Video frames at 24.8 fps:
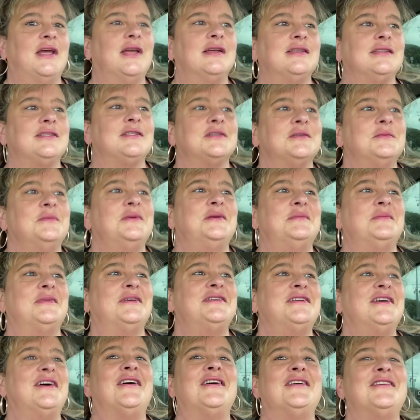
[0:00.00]
texting me. My
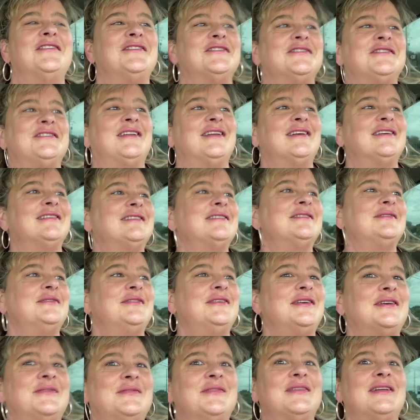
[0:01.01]
daughter's texting
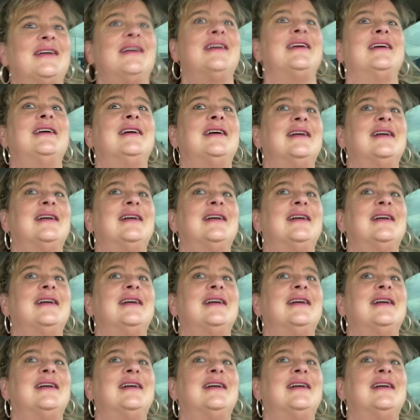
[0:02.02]
me. I'm like.